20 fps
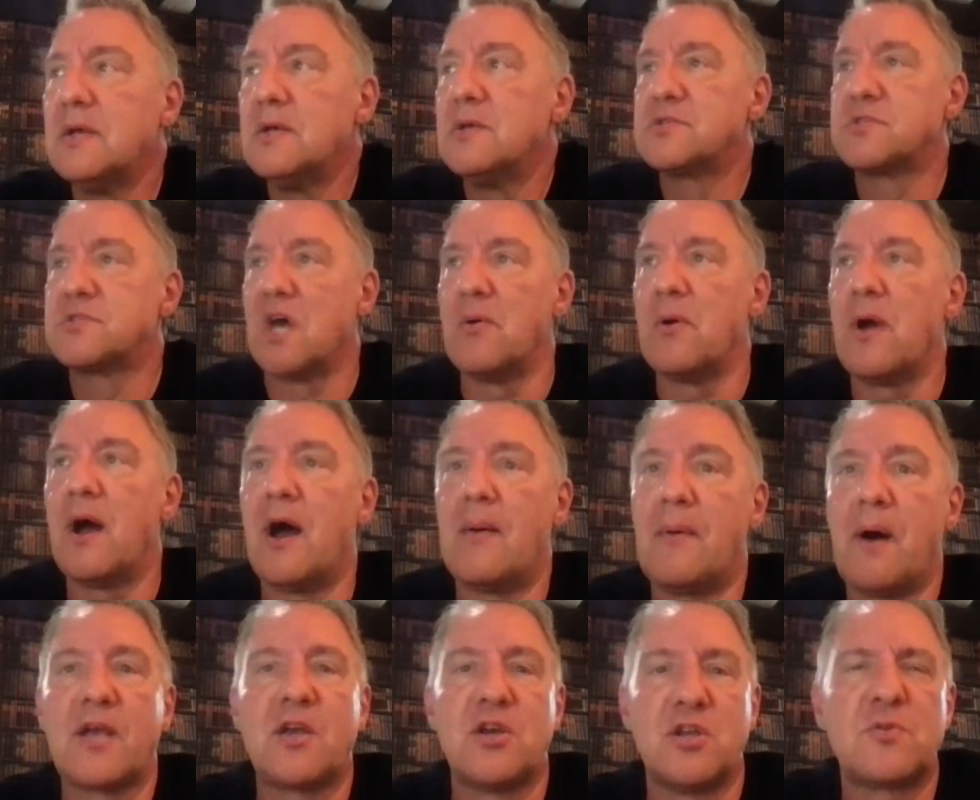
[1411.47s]
So
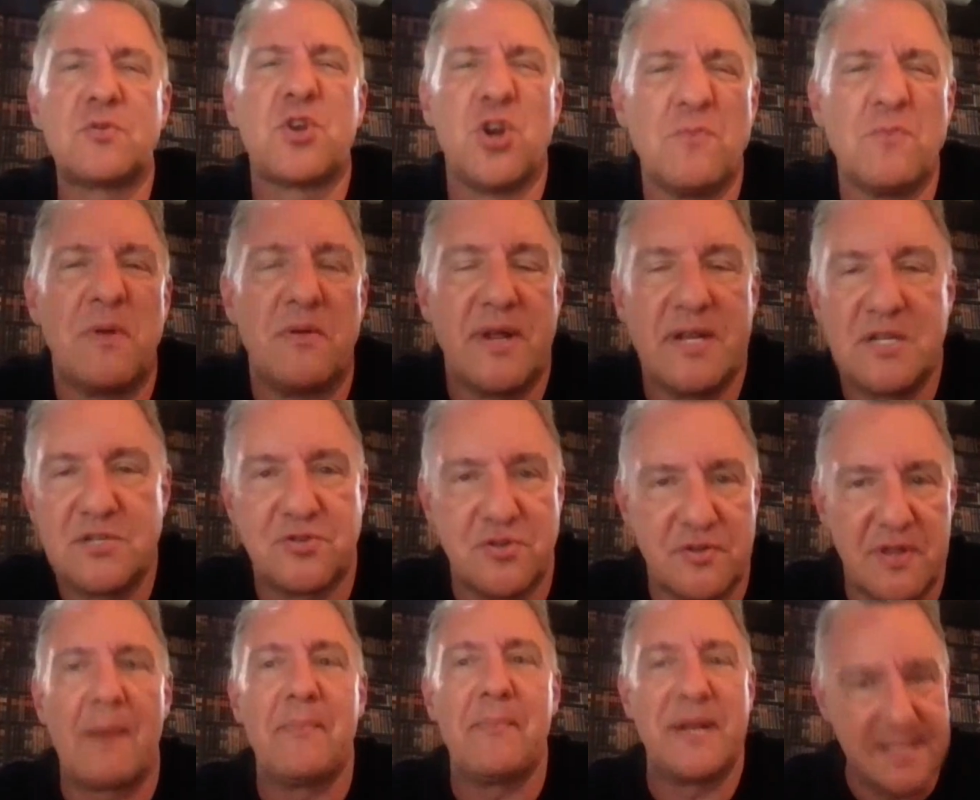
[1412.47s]
I could be reached through
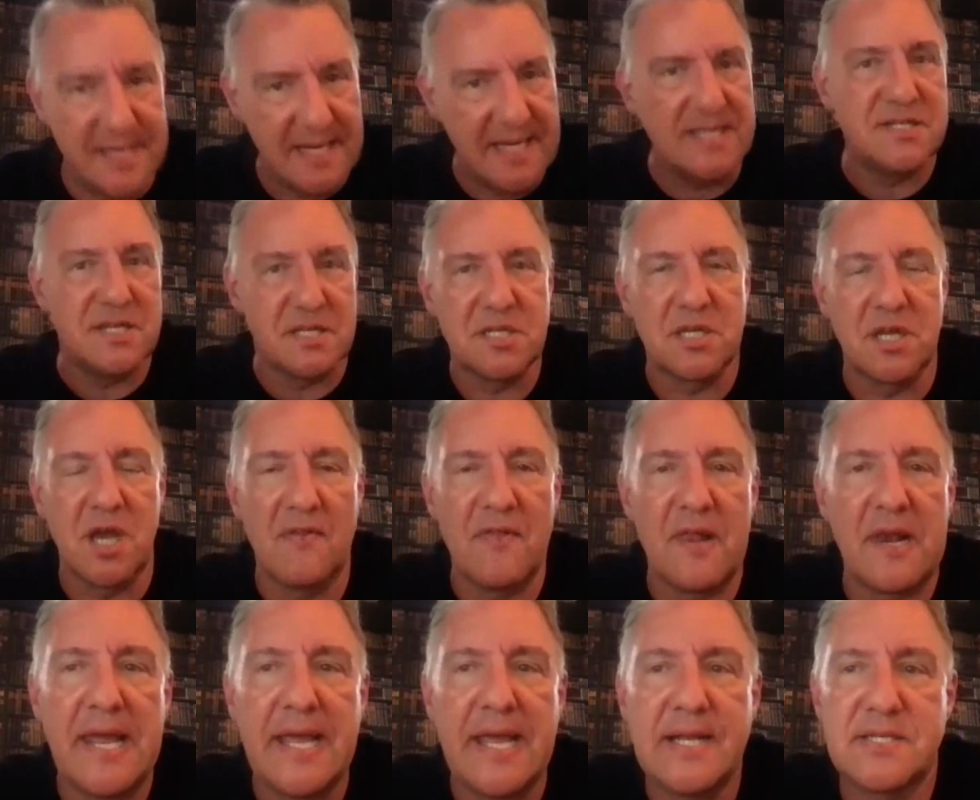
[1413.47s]
that, but it's easier to go the
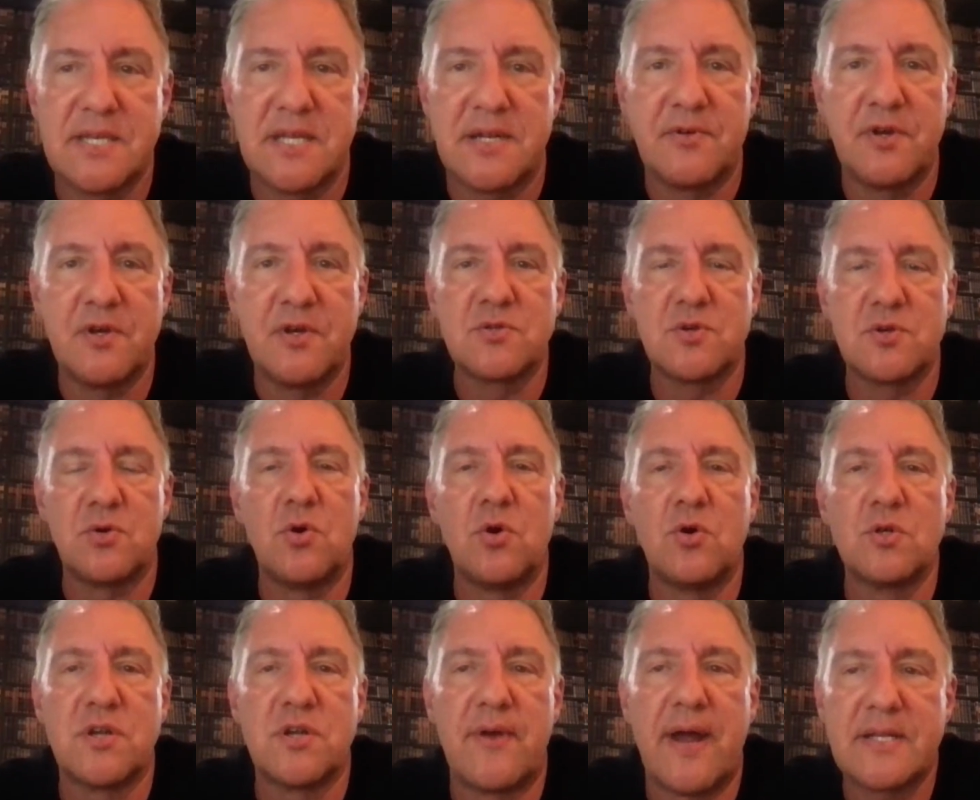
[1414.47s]
LinkedIn route,
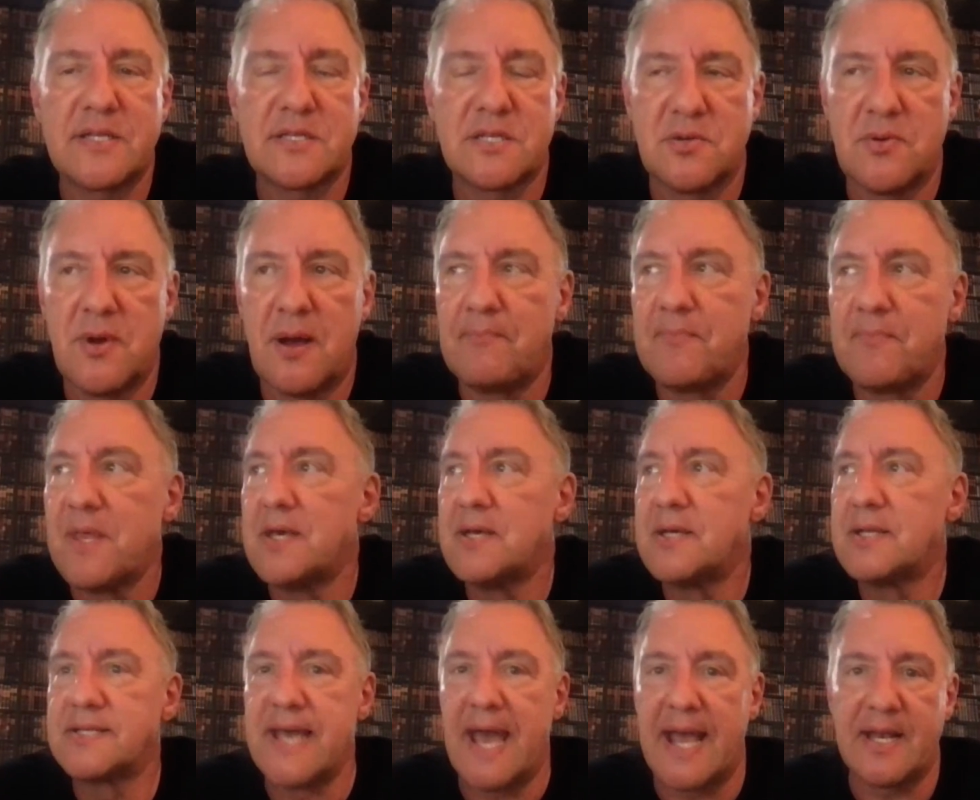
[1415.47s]
or direct to
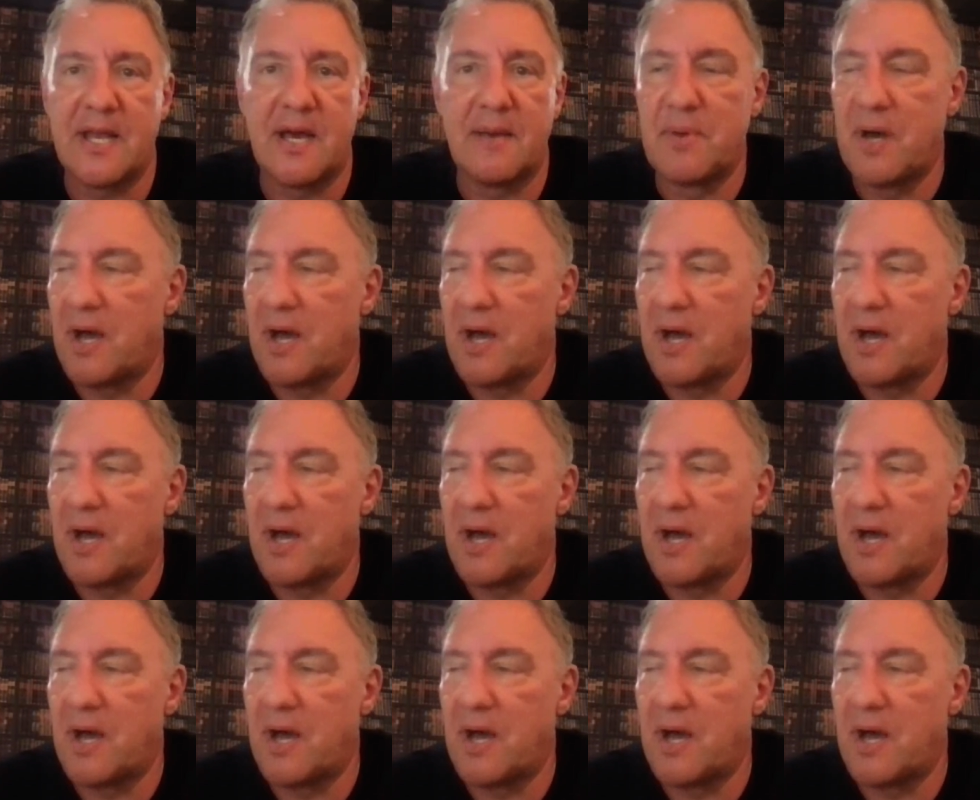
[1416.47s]
Tecna.